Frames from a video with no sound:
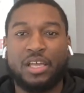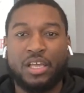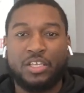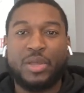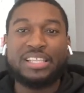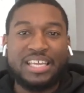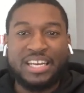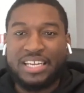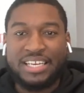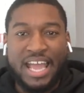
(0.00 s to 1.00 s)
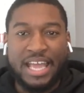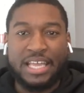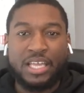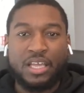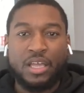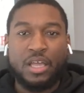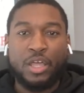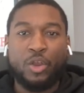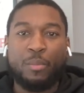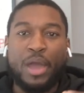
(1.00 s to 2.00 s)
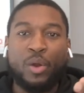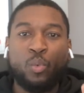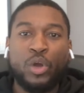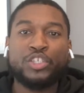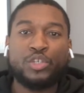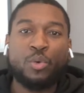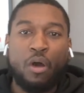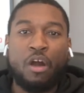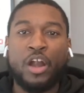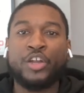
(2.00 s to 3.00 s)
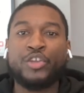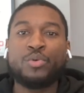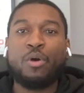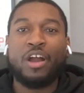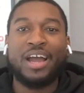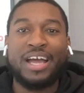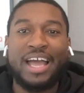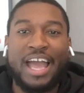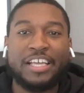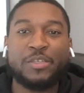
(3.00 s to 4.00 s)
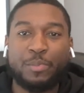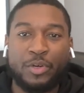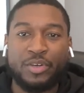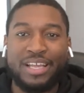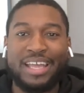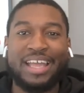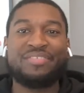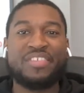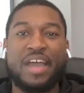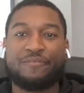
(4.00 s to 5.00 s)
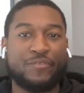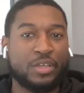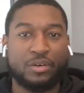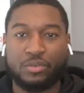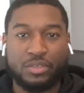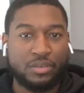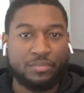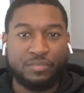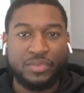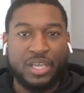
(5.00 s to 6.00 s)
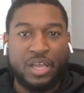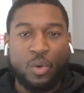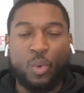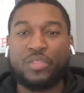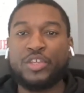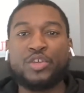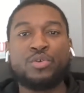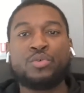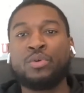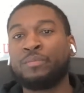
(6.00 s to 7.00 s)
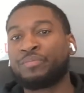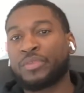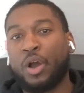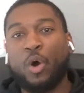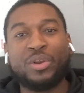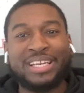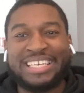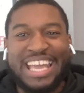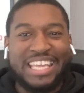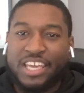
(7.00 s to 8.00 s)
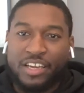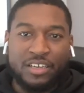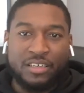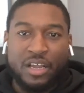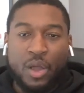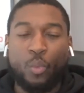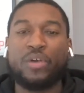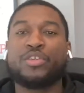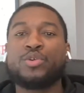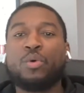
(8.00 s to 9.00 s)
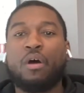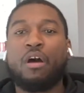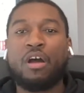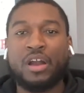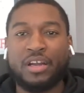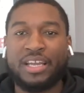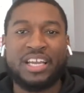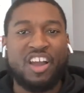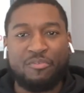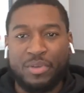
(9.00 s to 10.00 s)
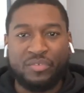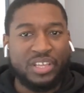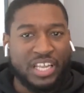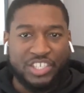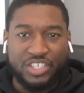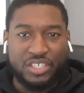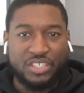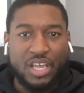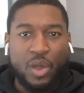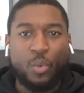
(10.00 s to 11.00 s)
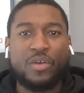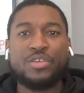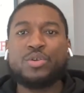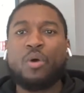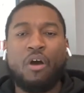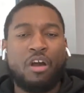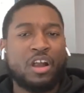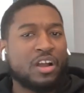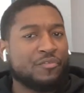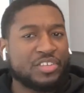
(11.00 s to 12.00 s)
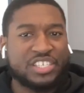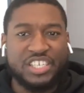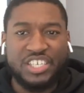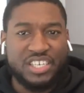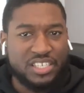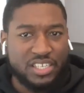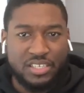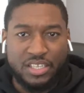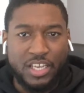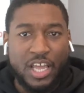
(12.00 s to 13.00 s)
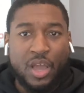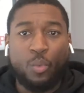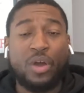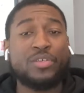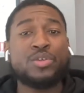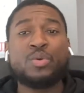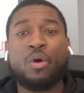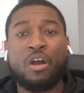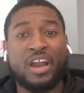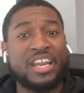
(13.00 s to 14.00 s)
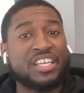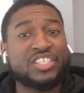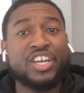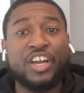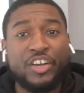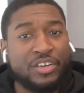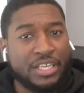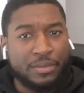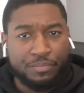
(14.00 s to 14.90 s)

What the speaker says: So at the end of the day, no matter what you are an expert in that field. Whether you own a daycare, whether you are in government relations, whether you are a physician assistant, whether you are an attorney,